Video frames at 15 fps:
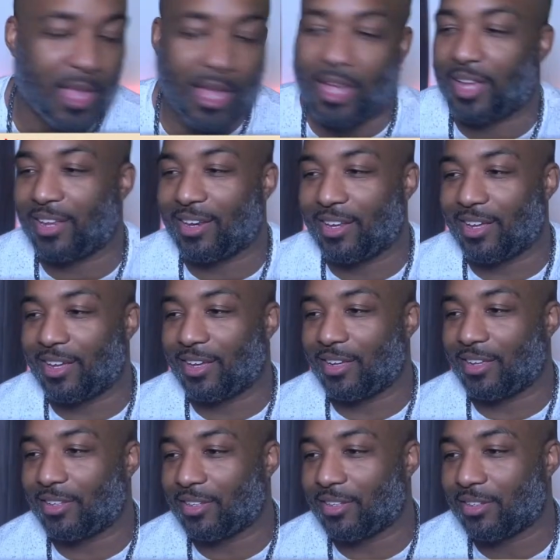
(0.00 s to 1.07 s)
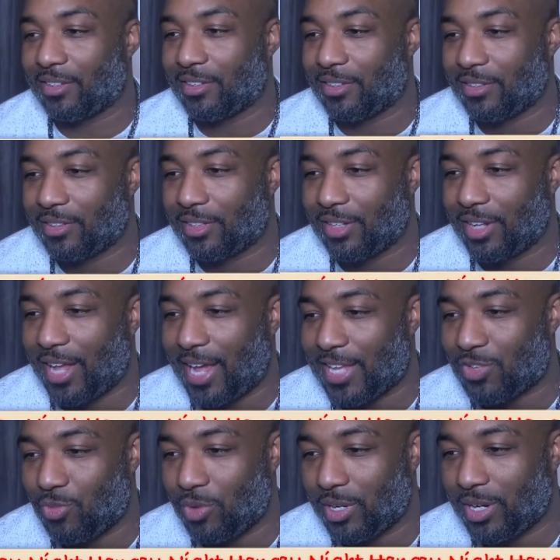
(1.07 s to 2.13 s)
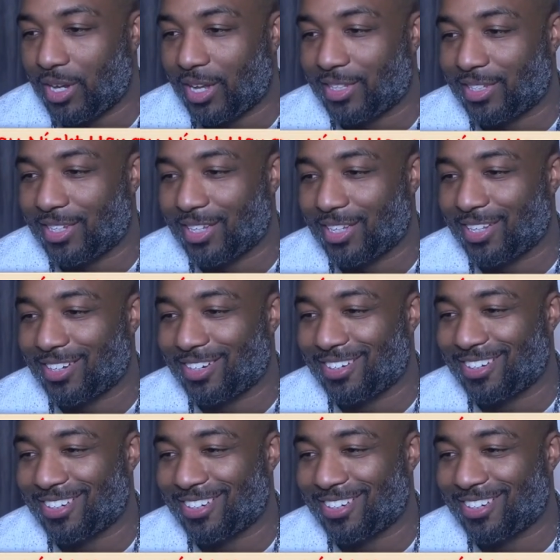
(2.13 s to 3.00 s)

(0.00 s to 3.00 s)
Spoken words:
And the last one I did